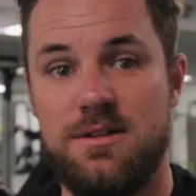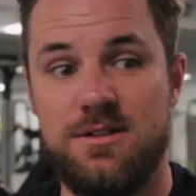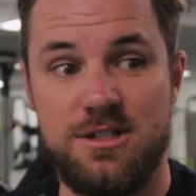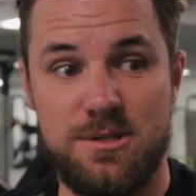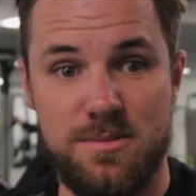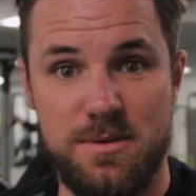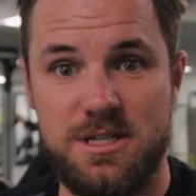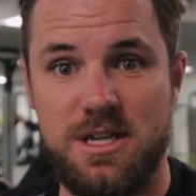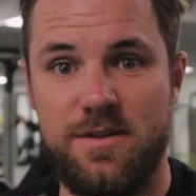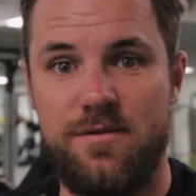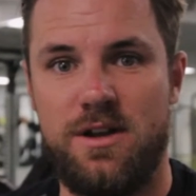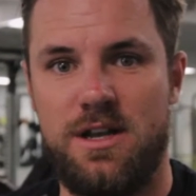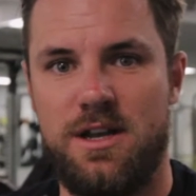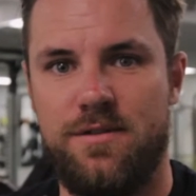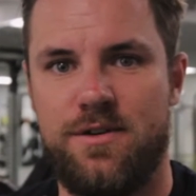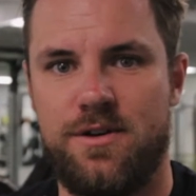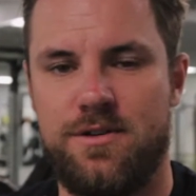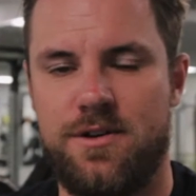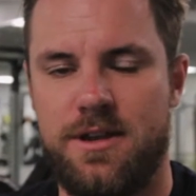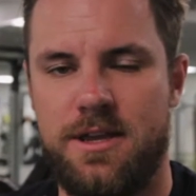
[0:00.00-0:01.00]
specifically
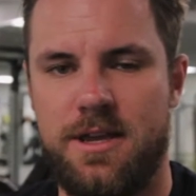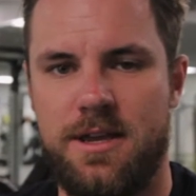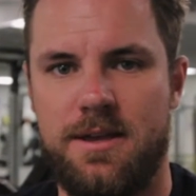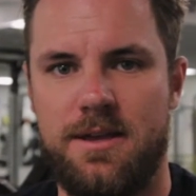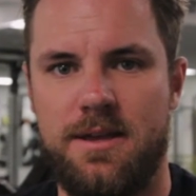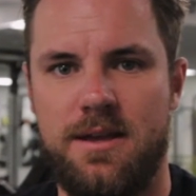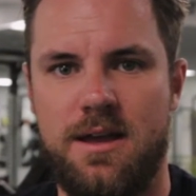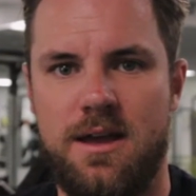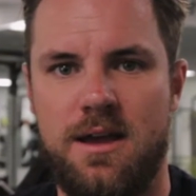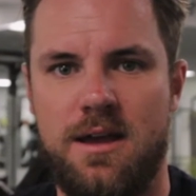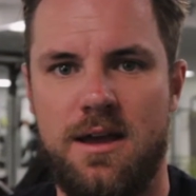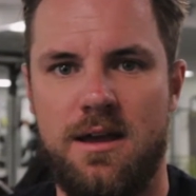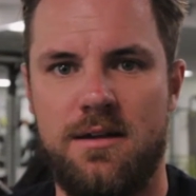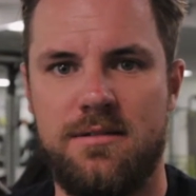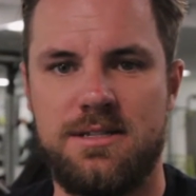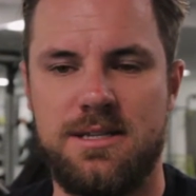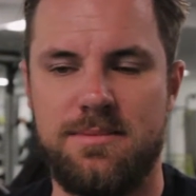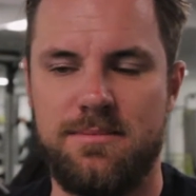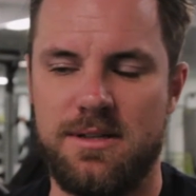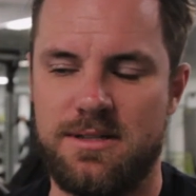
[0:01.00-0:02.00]
for cricket, uh,
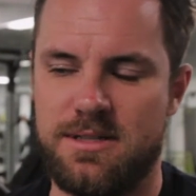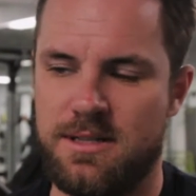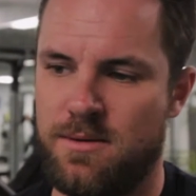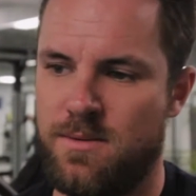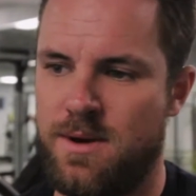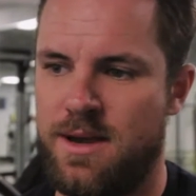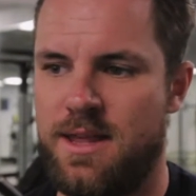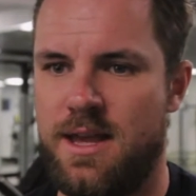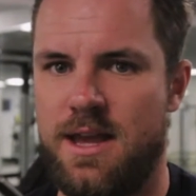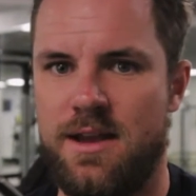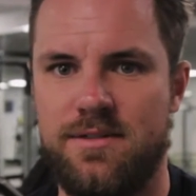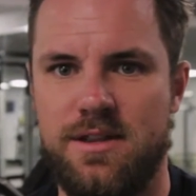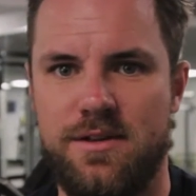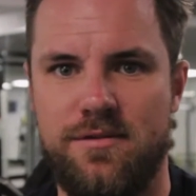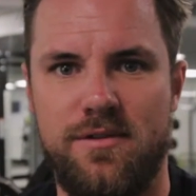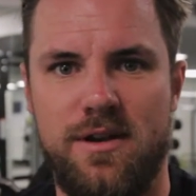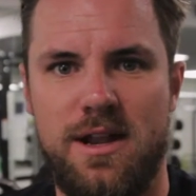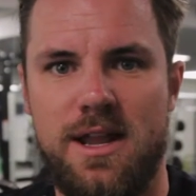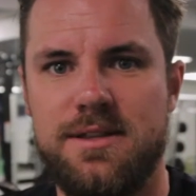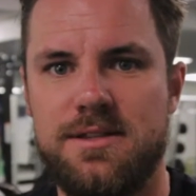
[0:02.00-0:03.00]
similar to the way they have
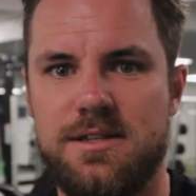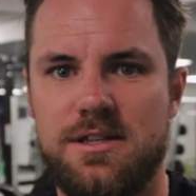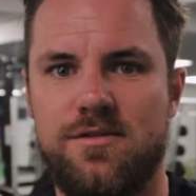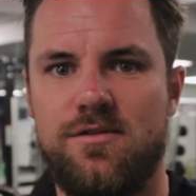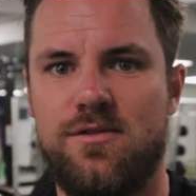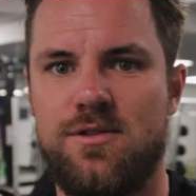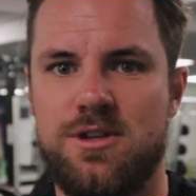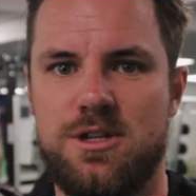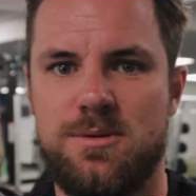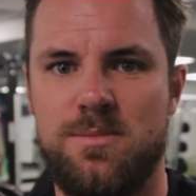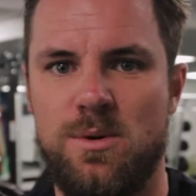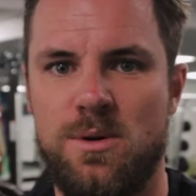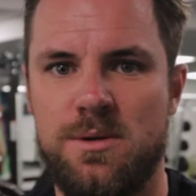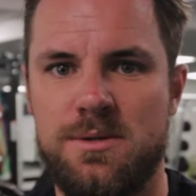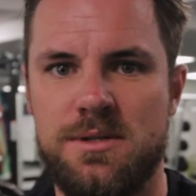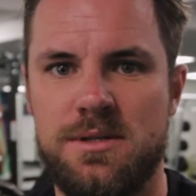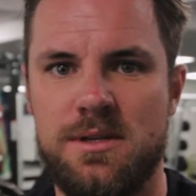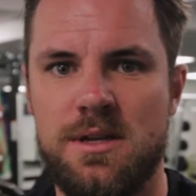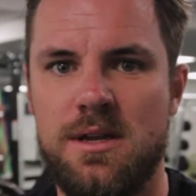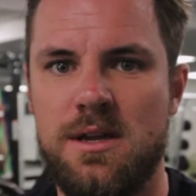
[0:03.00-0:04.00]
different lenses for other
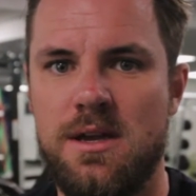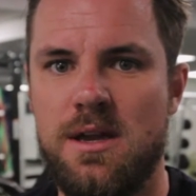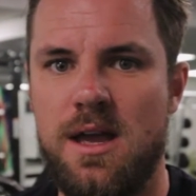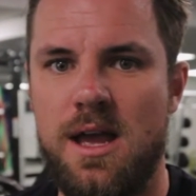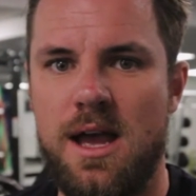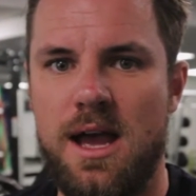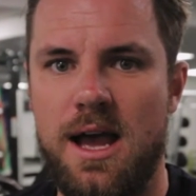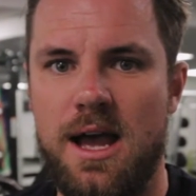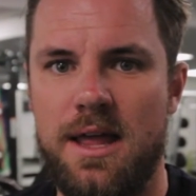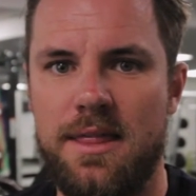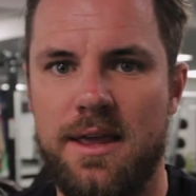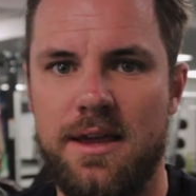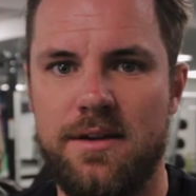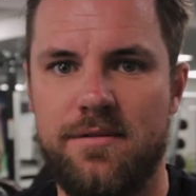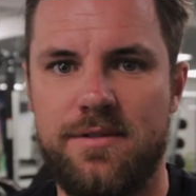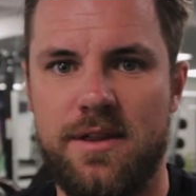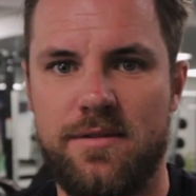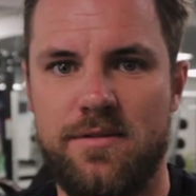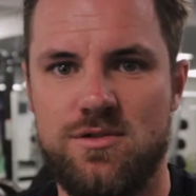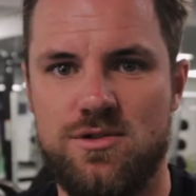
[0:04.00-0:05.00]
sports, and
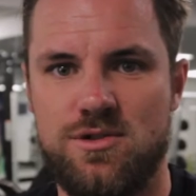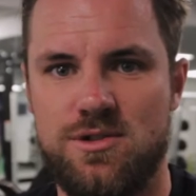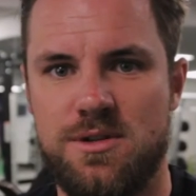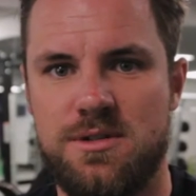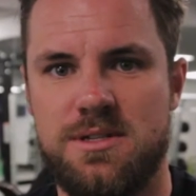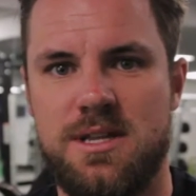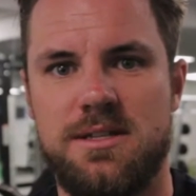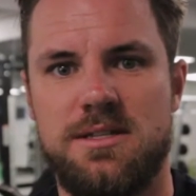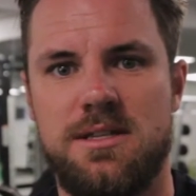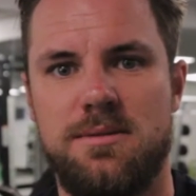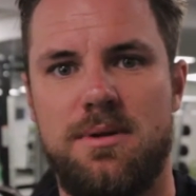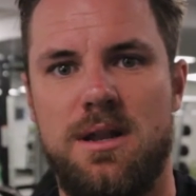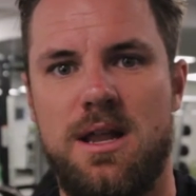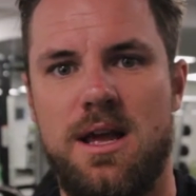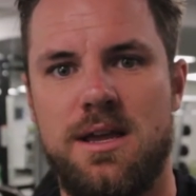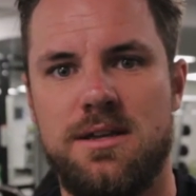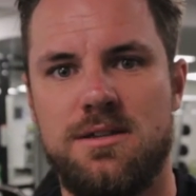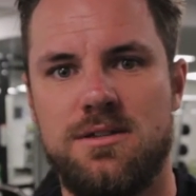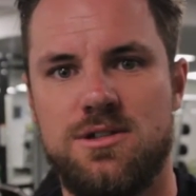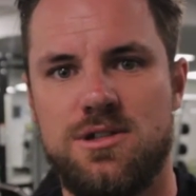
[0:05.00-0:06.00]
they've, they've introduced that to the
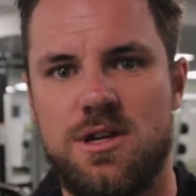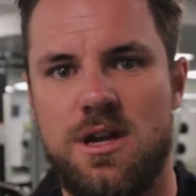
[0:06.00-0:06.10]
players and